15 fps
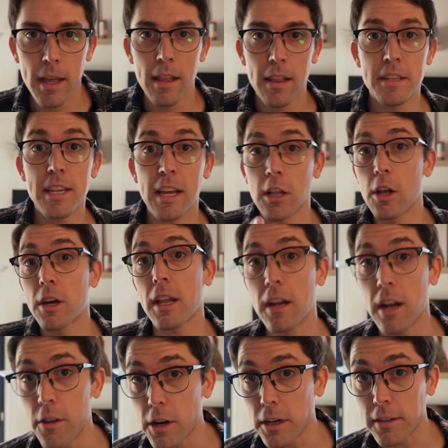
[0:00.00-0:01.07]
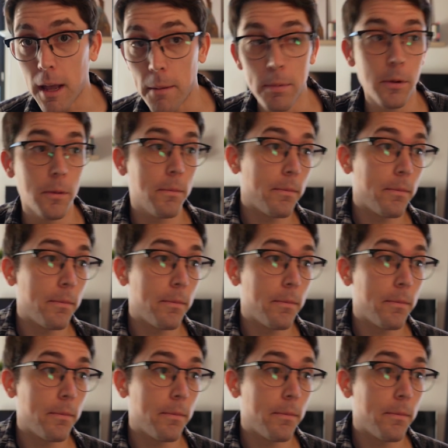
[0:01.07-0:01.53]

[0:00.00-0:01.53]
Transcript: Let's take a look at another example.